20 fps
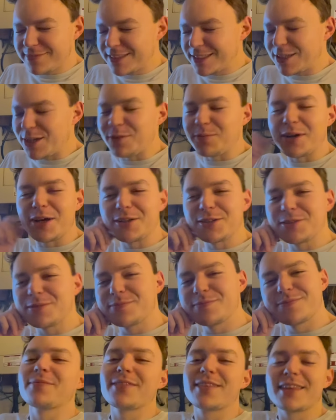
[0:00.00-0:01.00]
too much.
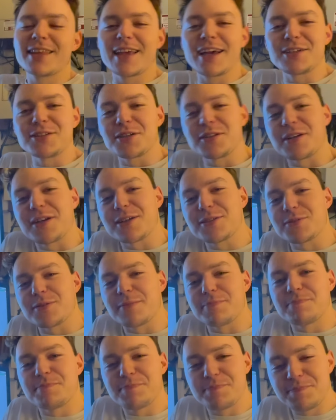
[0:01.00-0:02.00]
Catch you in the next one.